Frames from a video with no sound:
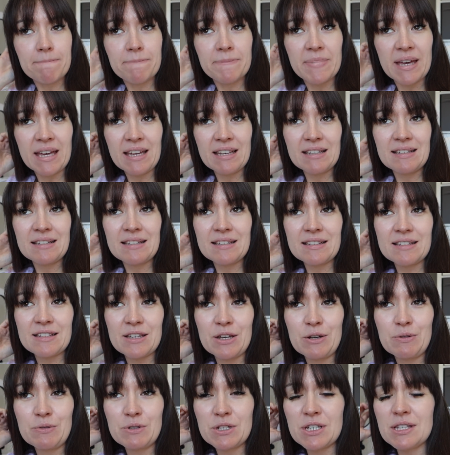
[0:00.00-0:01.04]
bit.
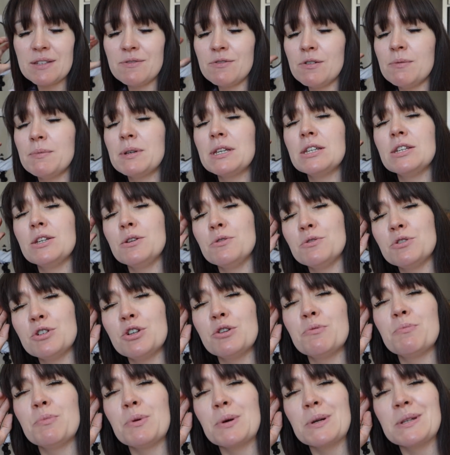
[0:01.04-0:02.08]
So just from a
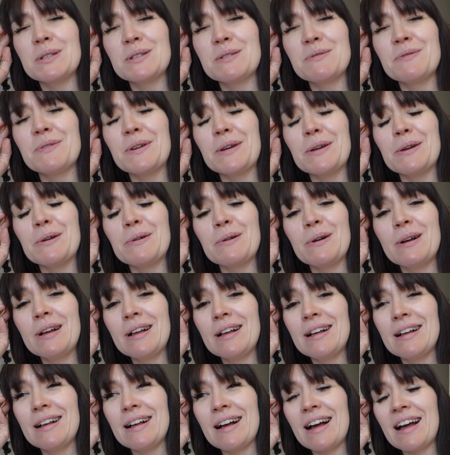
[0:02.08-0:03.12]
YouTube point of view,
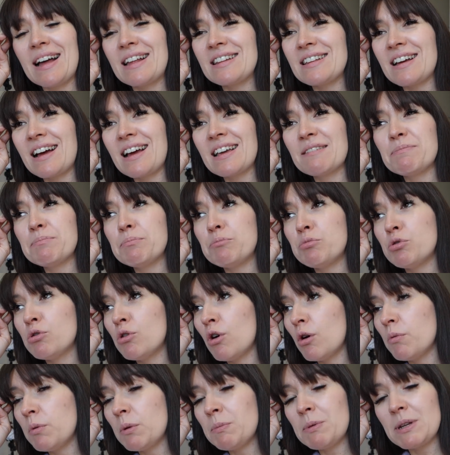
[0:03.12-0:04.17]
and it
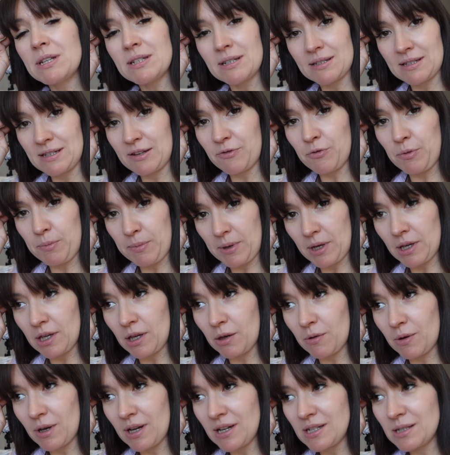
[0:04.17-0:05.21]
probably doesn't even bug
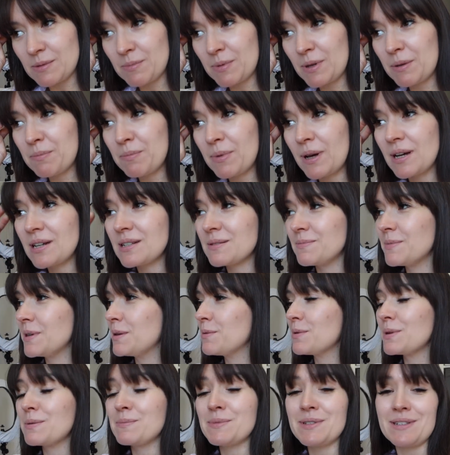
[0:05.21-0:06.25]
you guys, but it bugs me
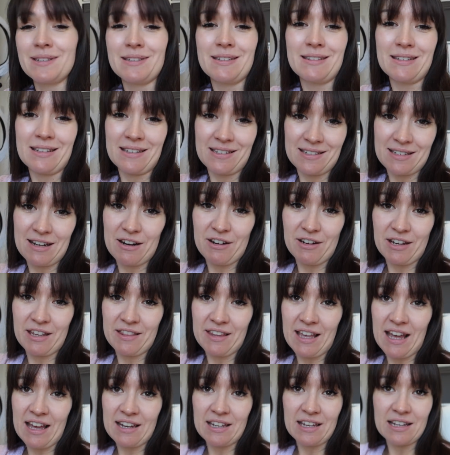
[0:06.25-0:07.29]
when I'm sitting there staring at
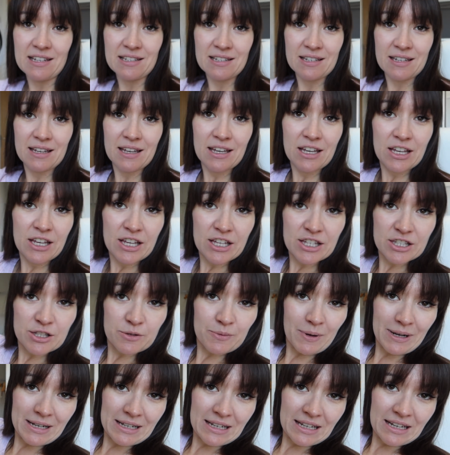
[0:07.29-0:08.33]
the edit.
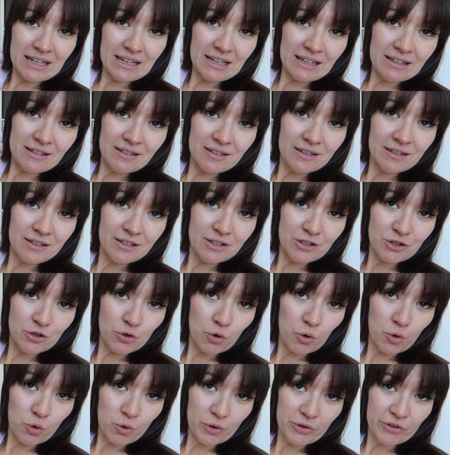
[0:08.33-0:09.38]
So I need
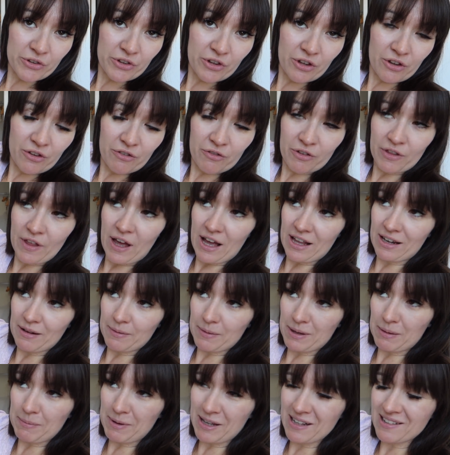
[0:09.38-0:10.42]
doors for that,
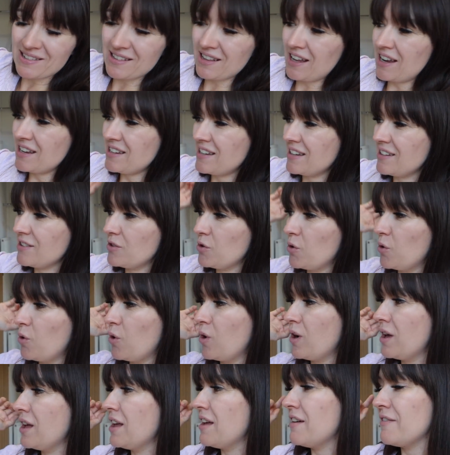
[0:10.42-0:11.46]
like a big sliding
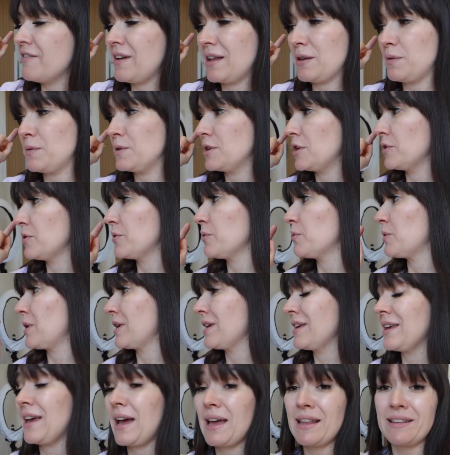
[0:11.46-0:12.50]
door. If anyone knows where I
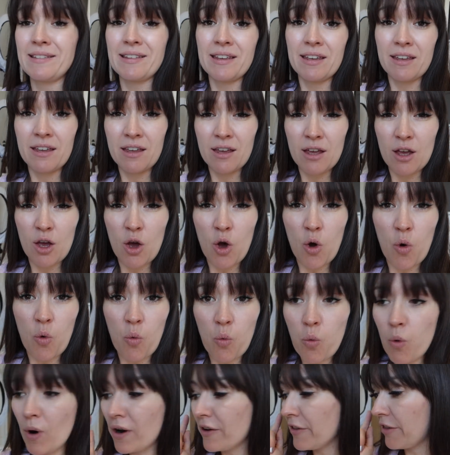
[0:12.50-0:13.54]
can get
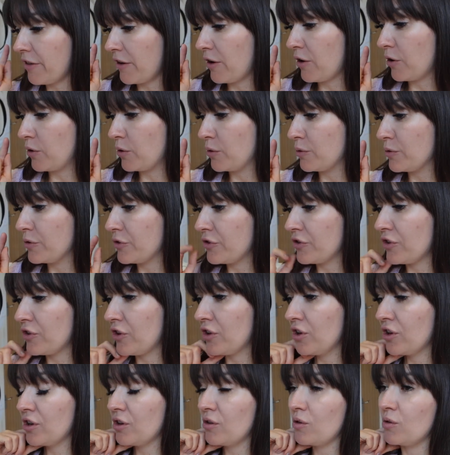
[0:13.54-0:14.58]
one of those,
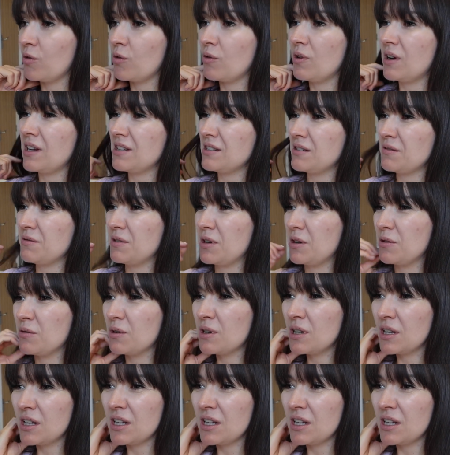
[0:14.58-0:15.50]
I don't know.